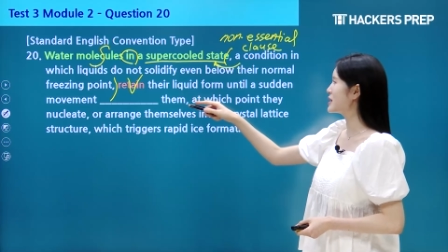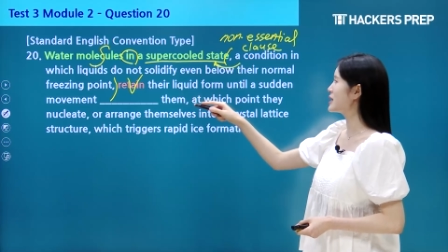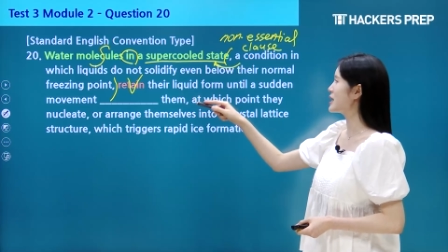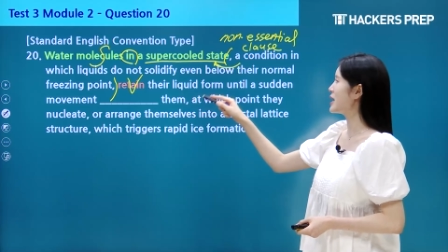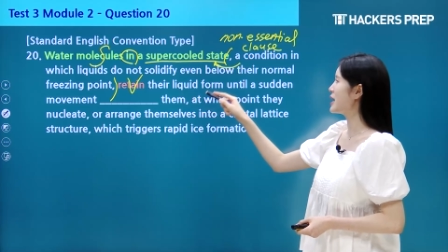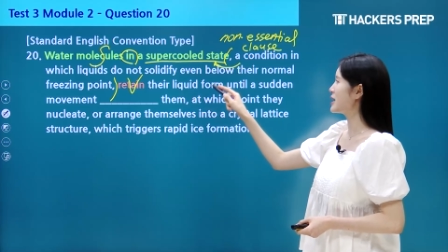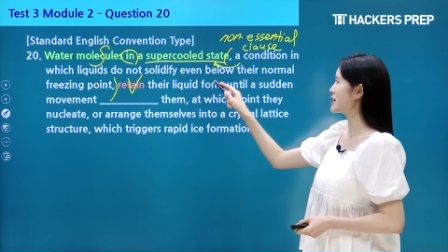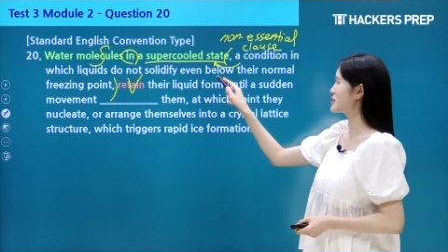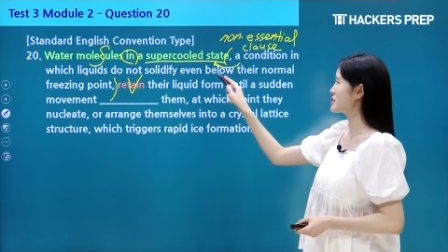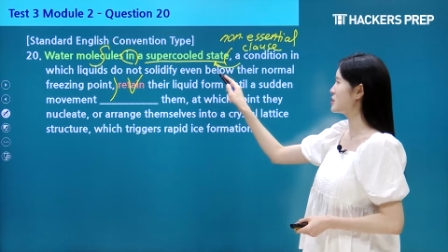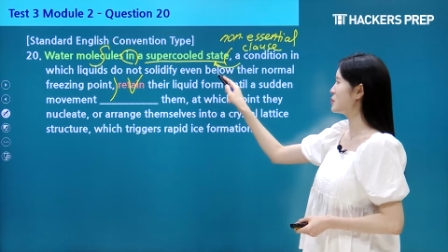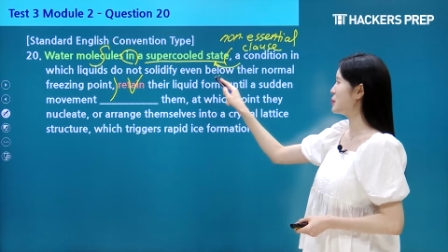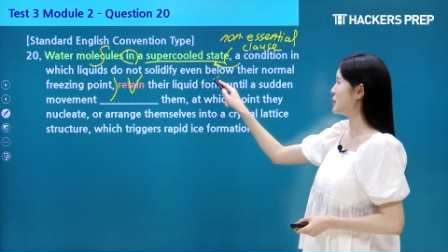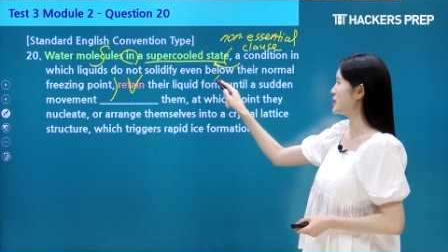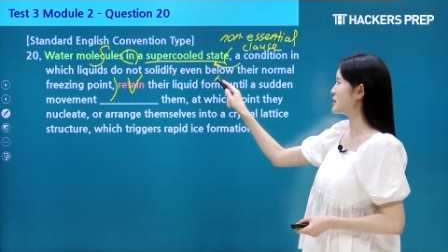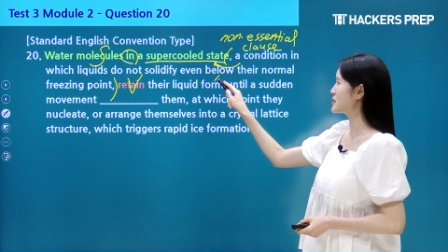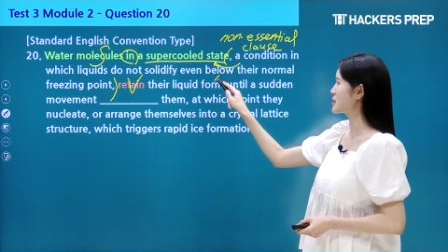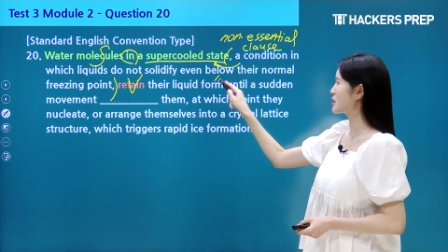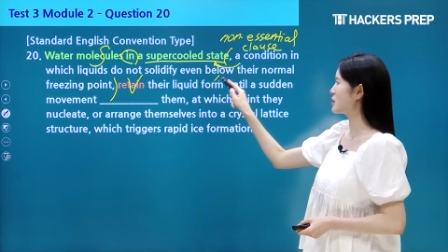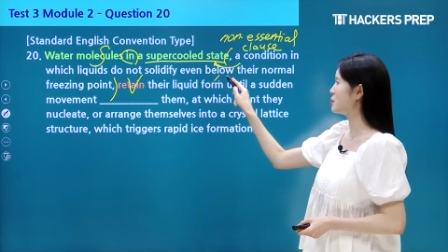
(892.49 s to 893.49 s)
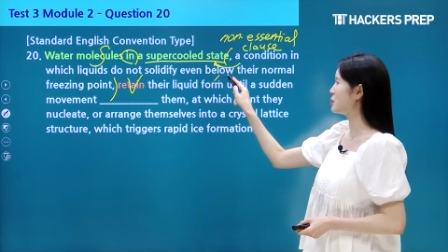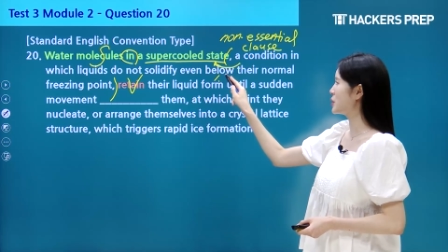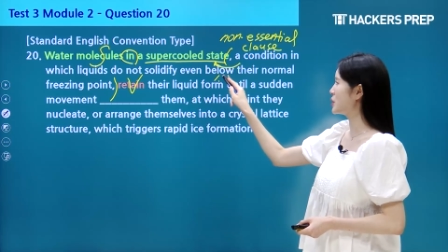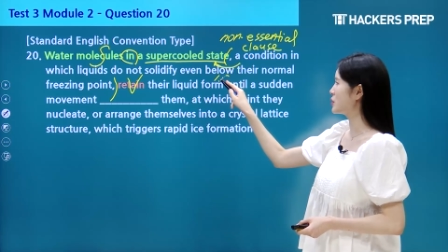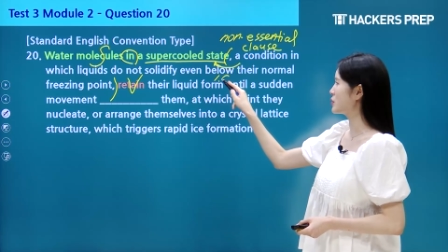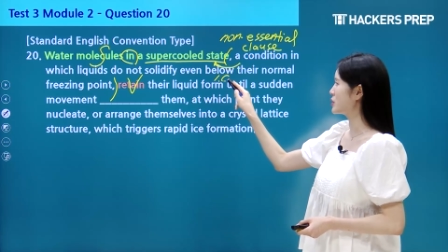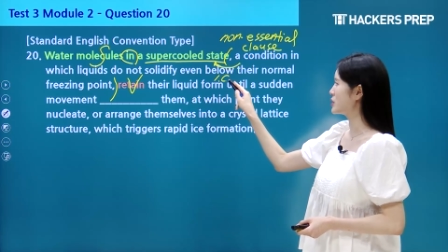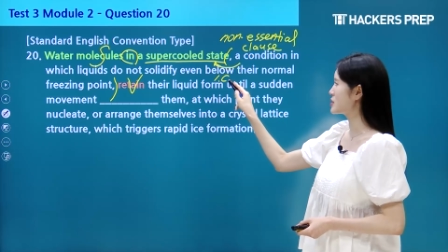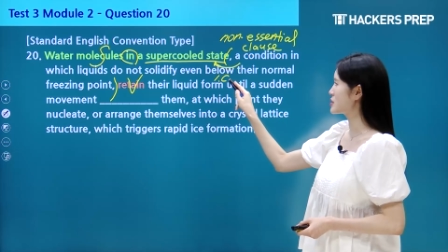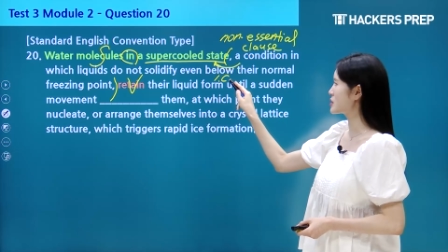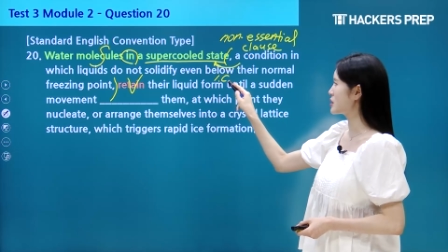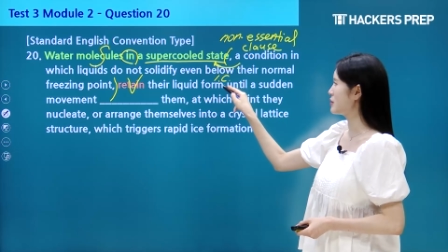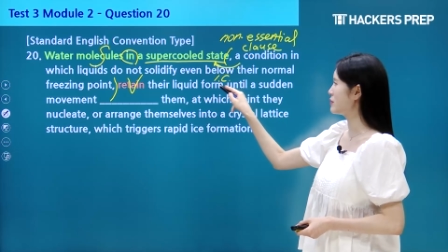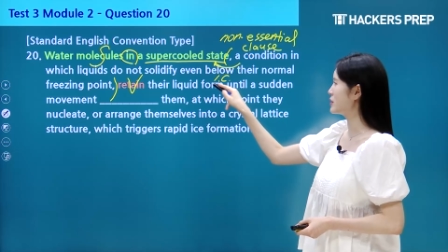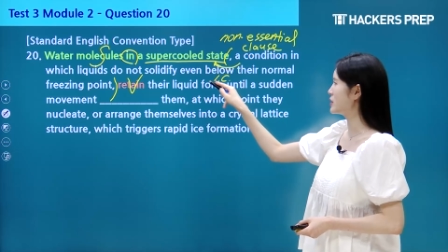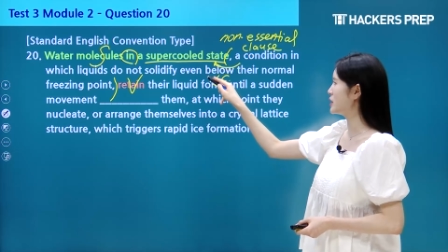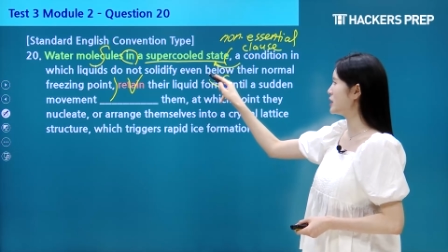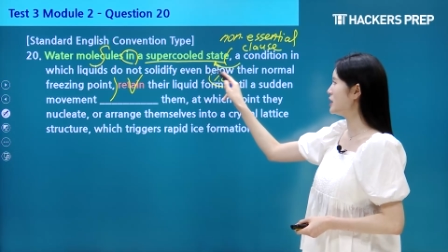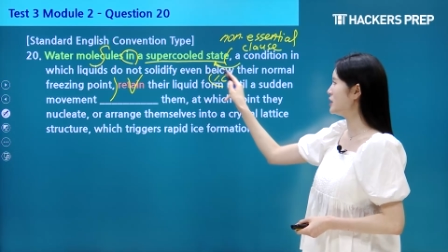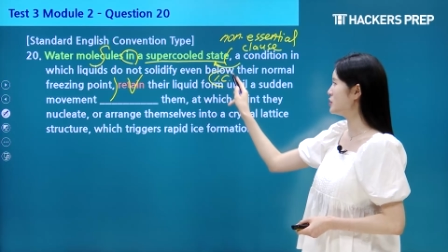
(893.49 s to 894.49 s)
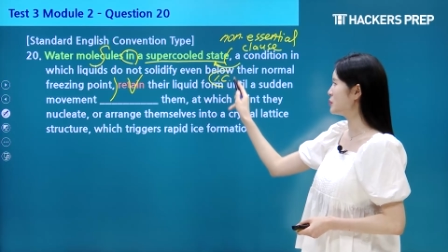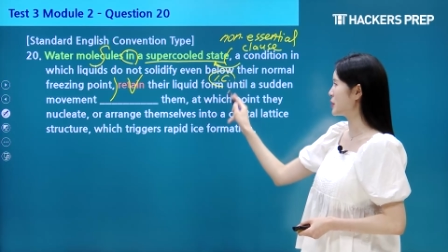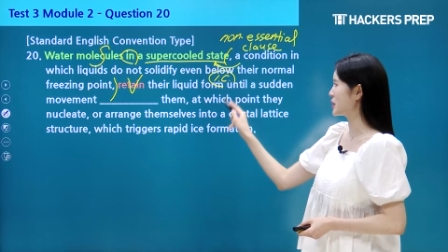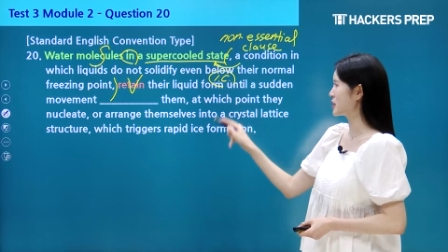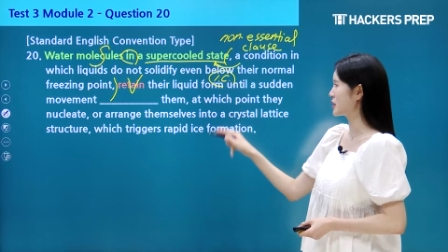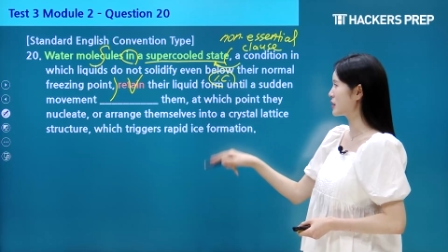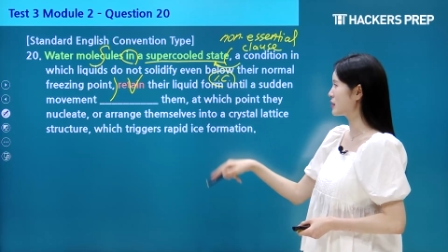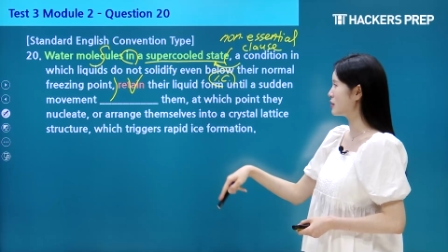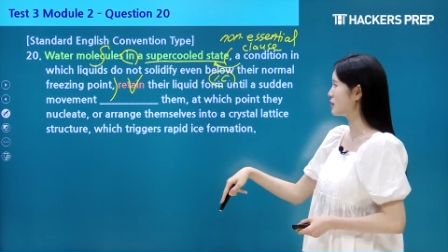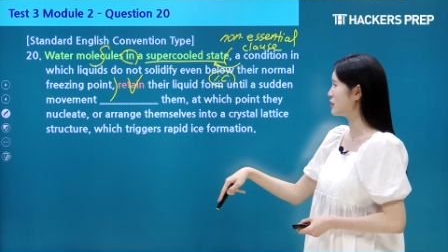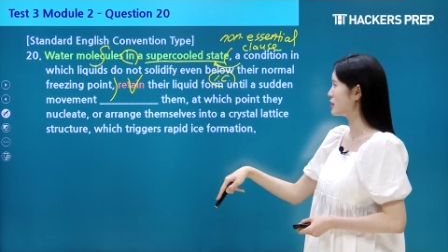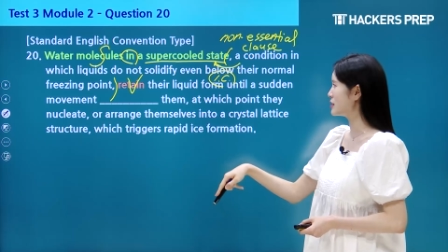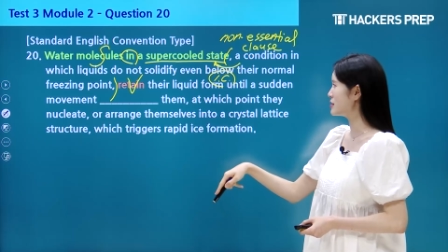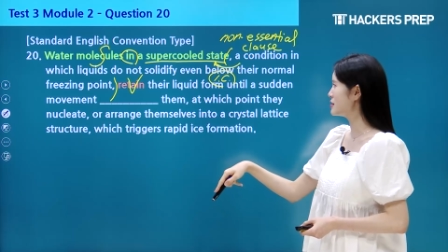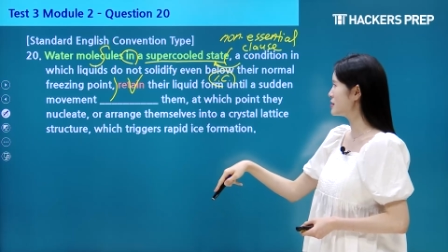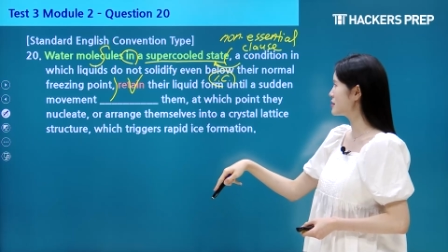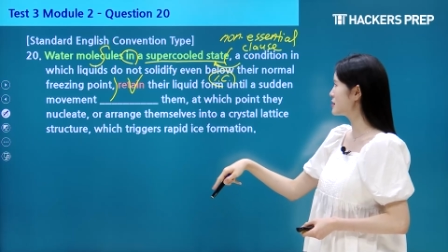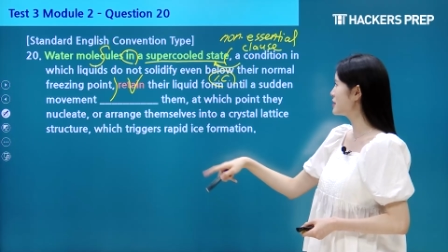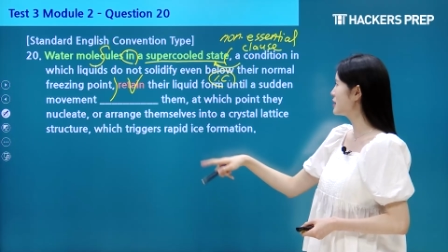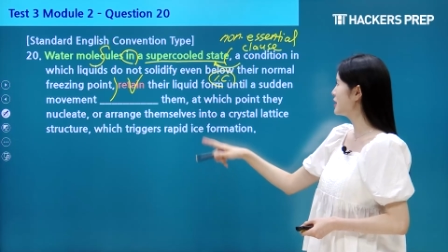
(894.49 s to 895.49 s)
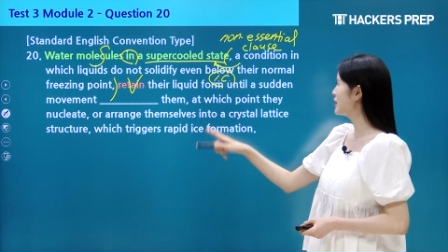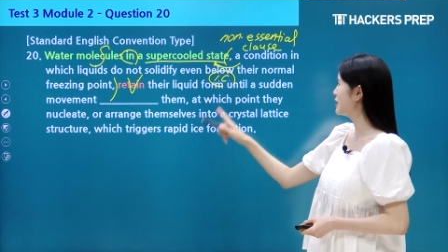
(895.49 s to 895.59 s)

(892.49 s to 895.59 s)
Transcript: it has the basic components of an independent clause,